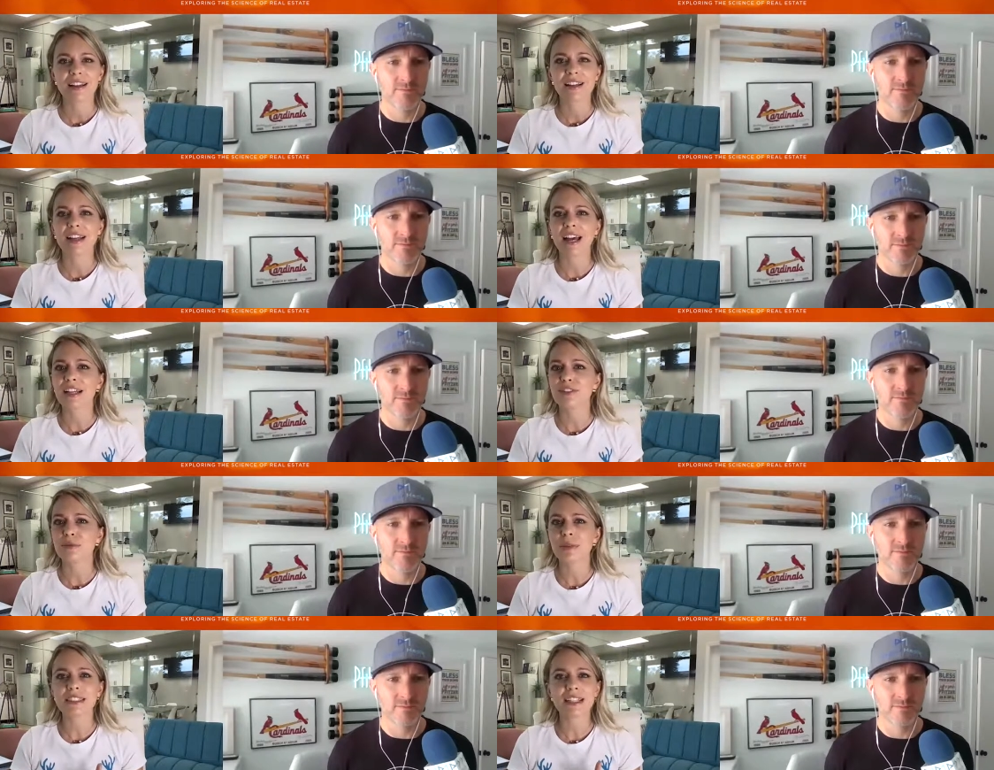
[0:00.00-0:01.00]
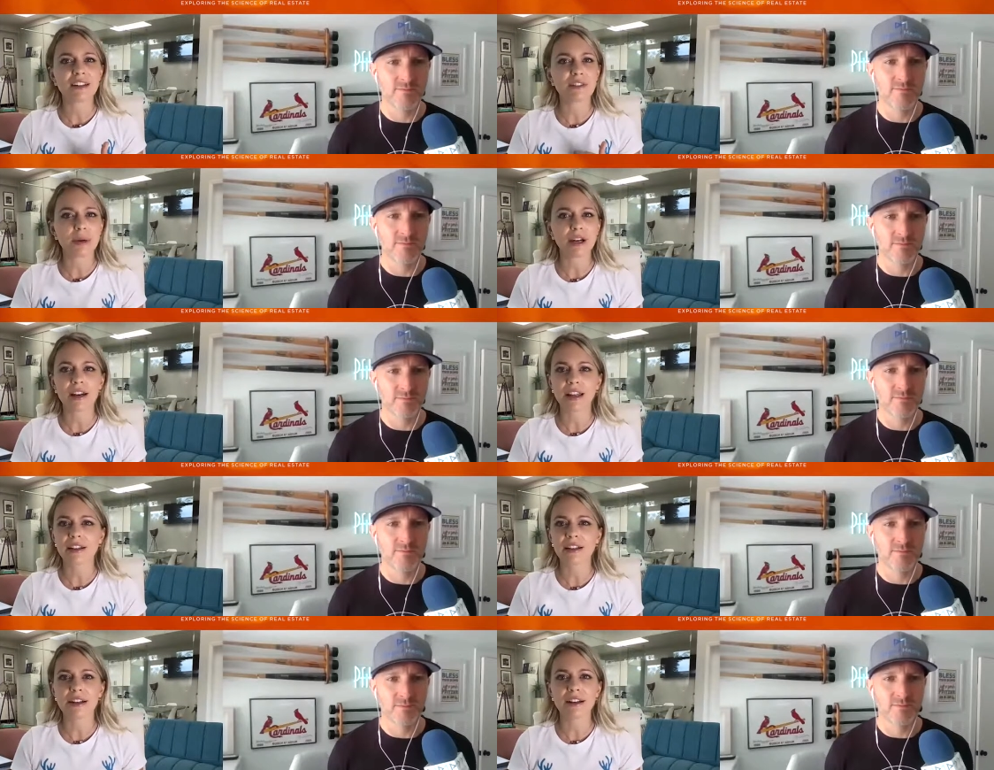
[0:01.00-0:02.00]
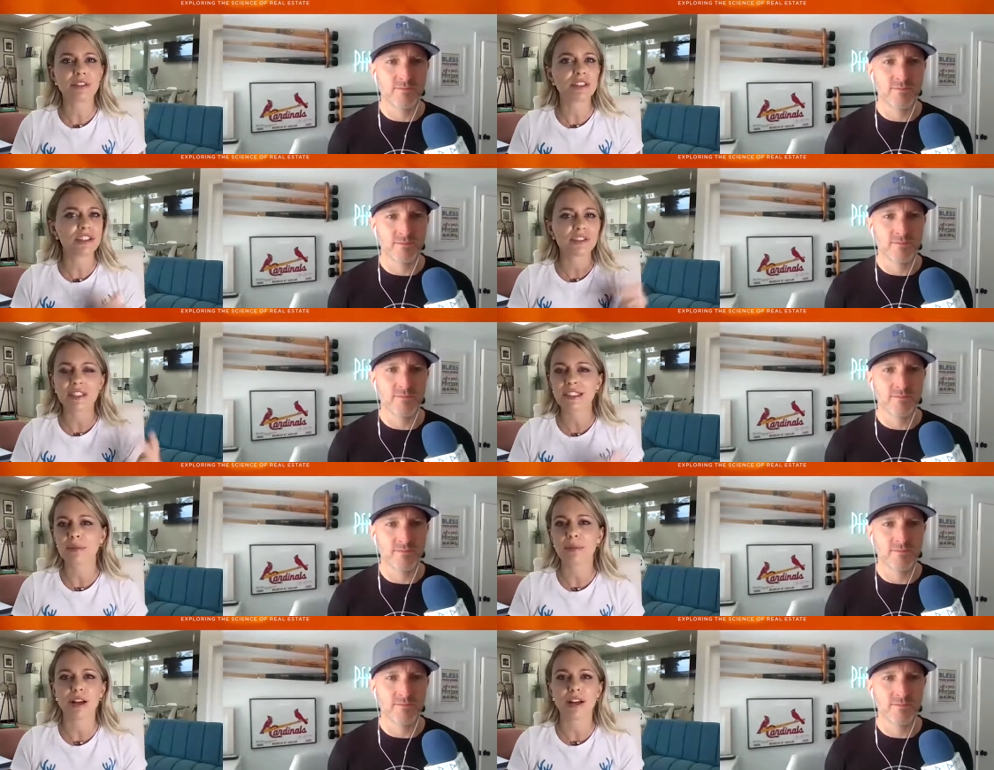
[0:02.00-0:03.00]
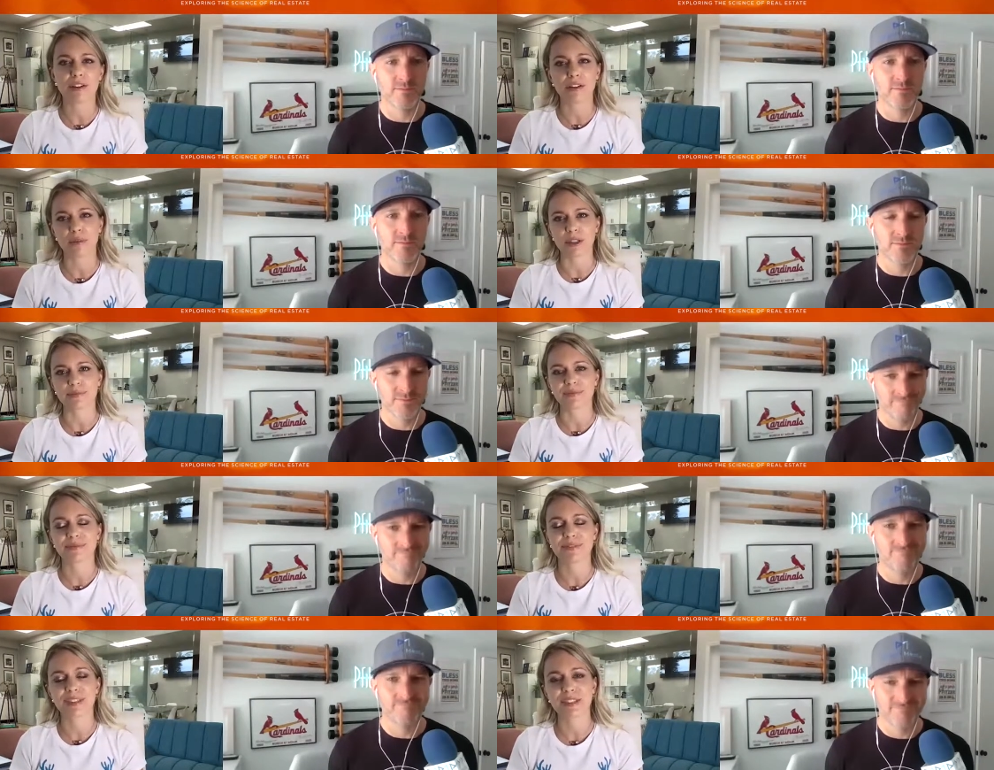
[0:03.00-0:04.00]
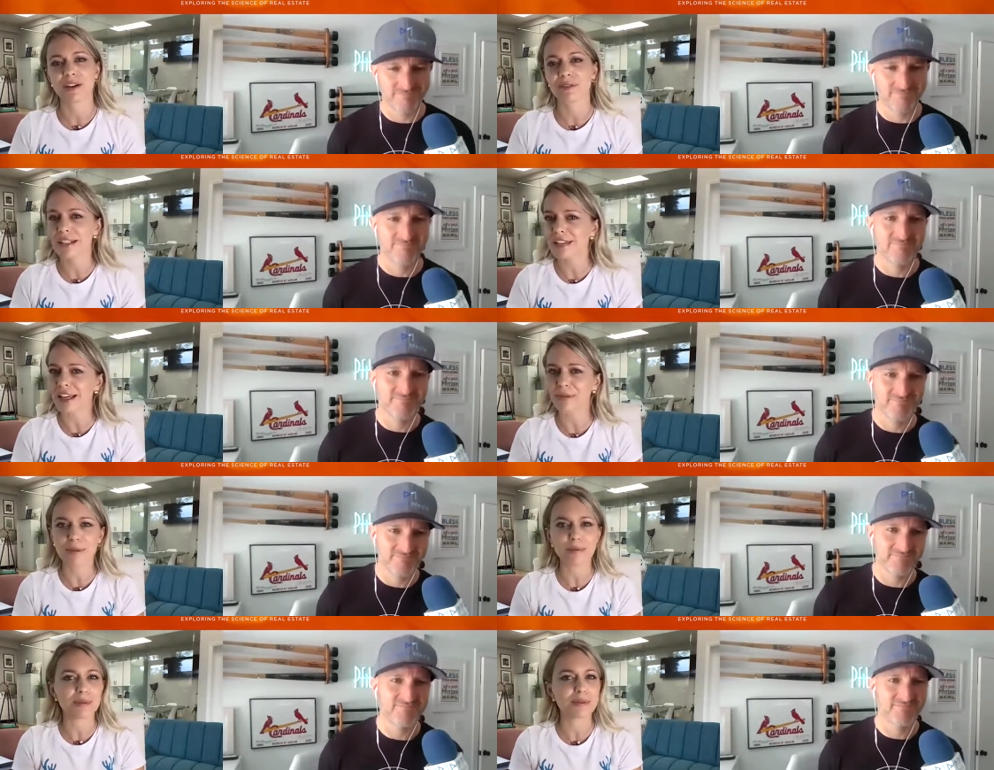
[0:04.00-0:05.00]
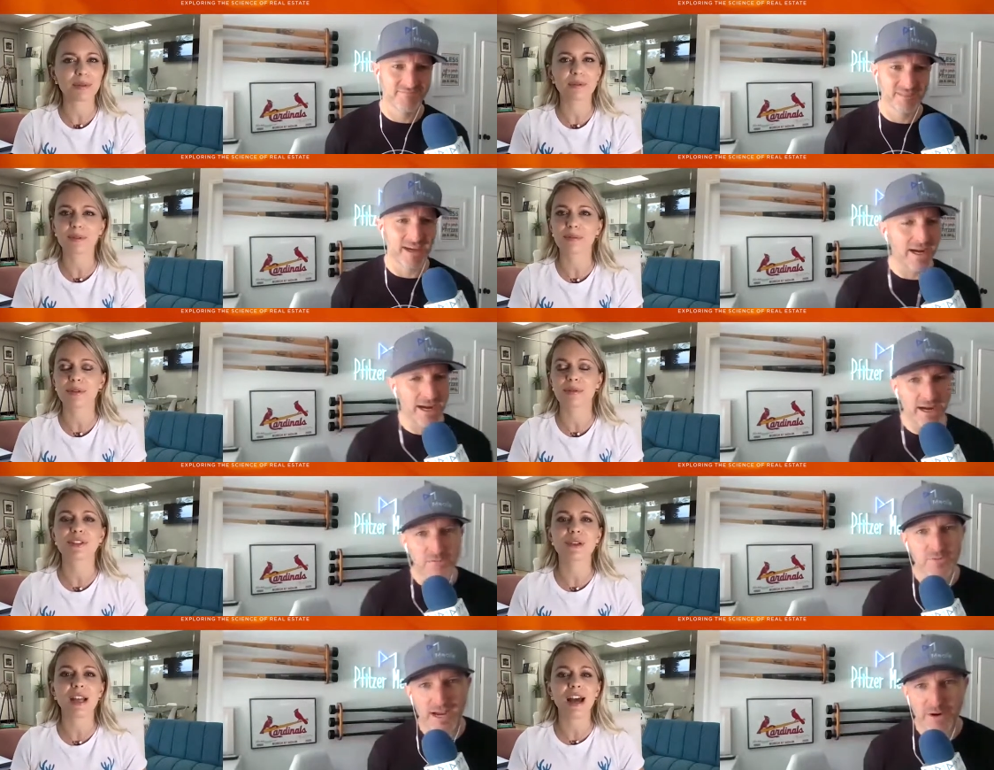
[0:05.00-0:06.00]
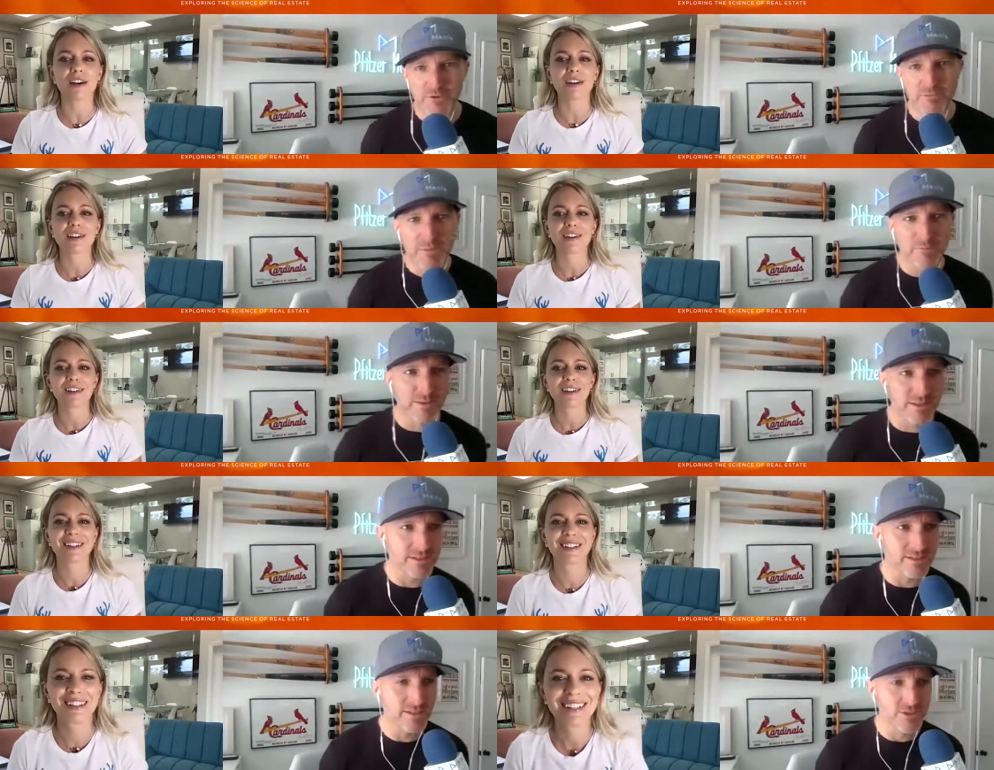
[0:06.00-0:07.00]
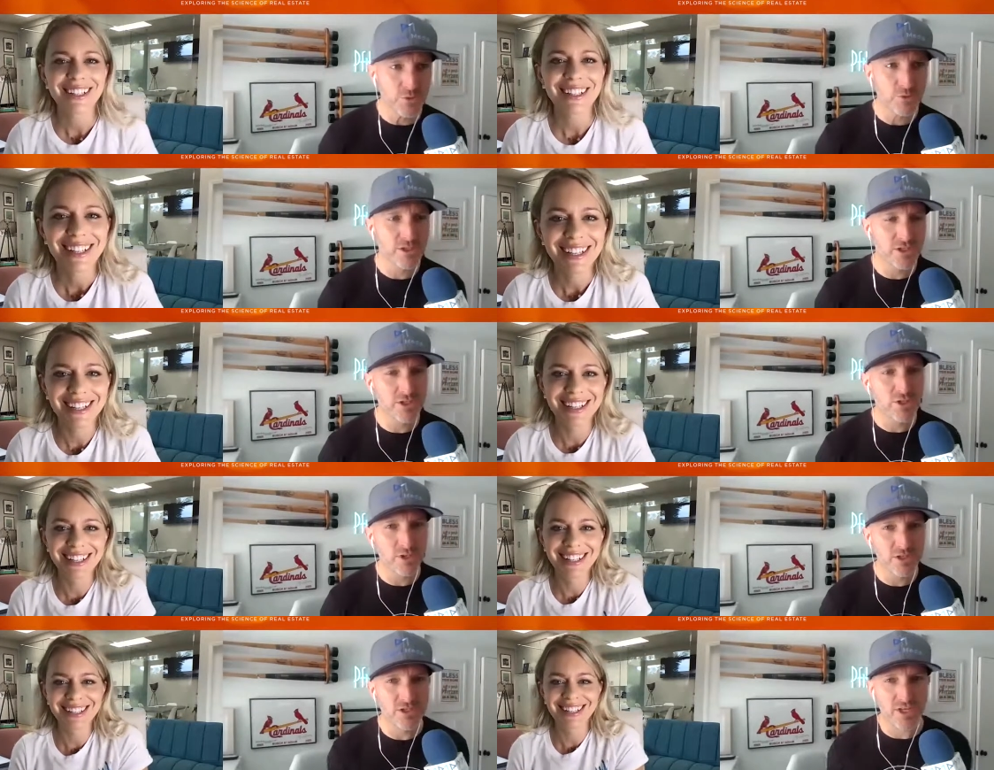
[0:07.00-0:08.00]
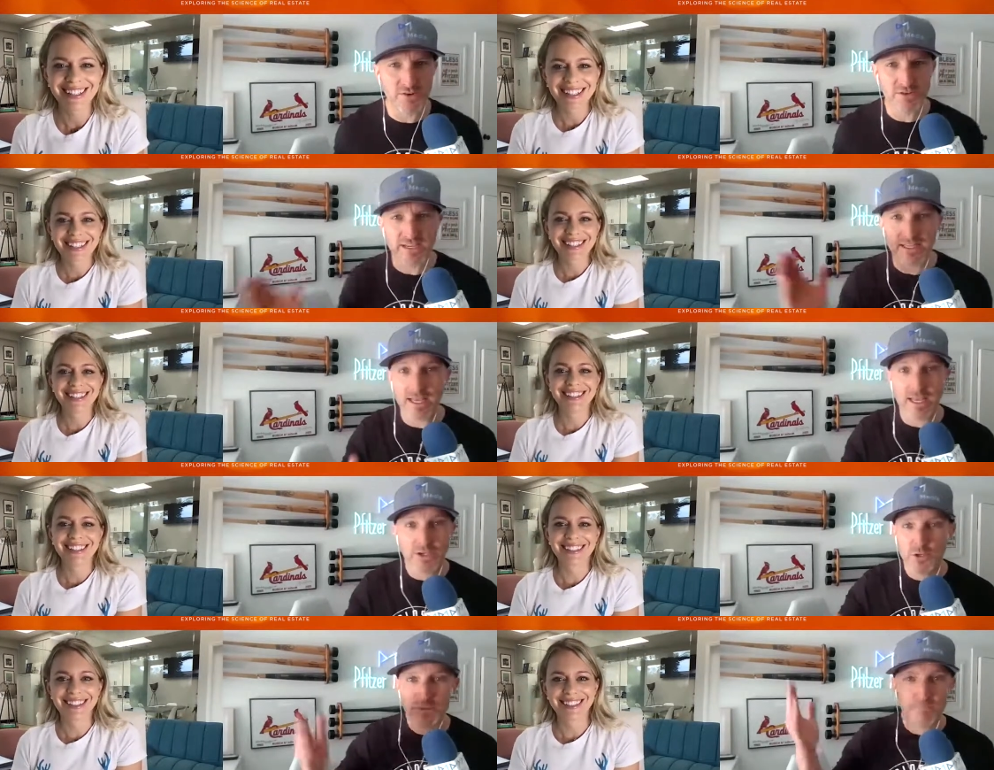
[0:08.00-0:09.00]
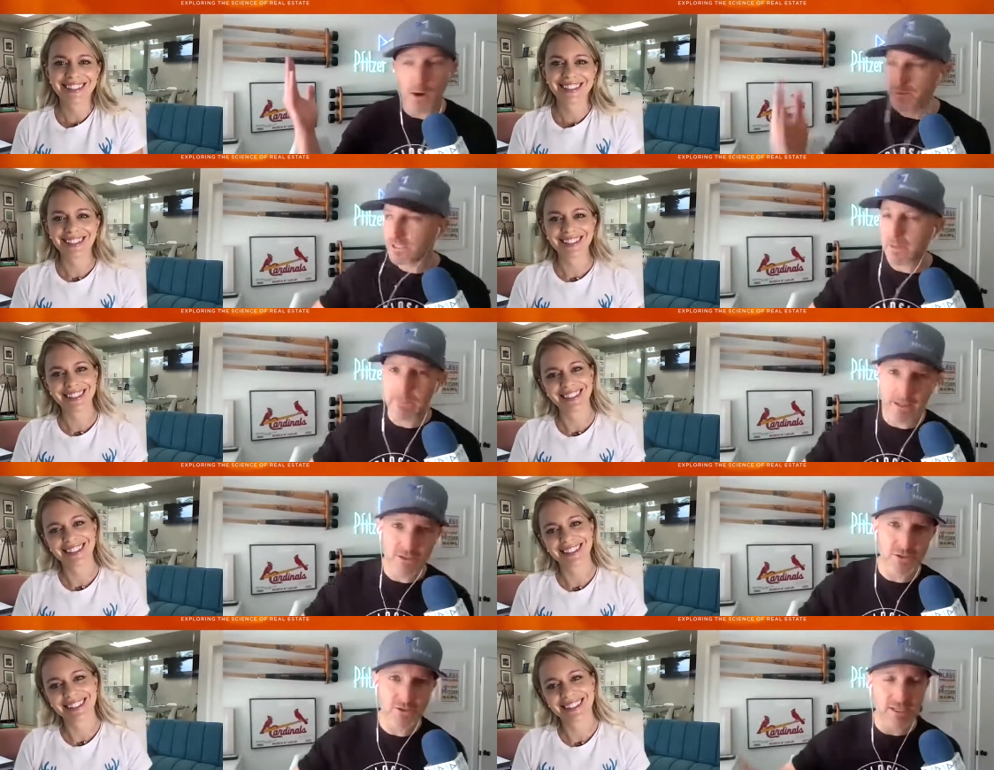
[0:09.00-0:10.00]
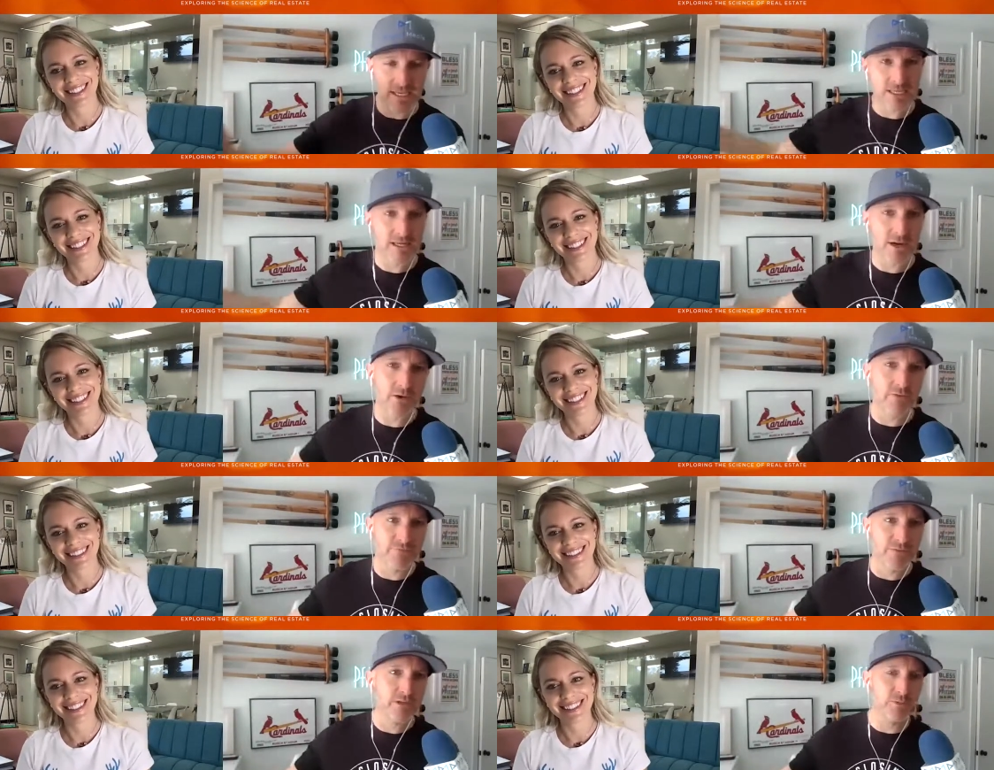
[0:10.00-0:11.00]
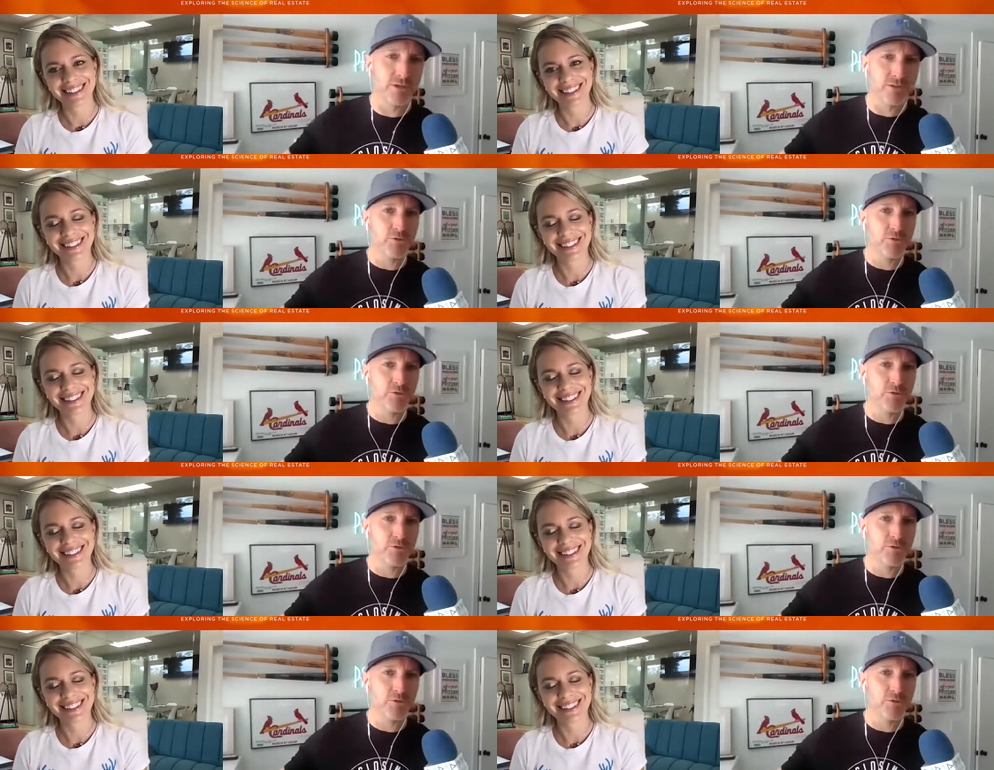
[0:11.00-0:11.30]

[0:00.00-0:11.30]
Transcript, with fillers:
Speaker 1: Then two months later we bought another, and we just recently bought a third one. So I went like boom, boom, boom, boom. boom. I
Speaker 2: I, re- I, remember this because you were you were sharing, you were posting pictures in our Facebook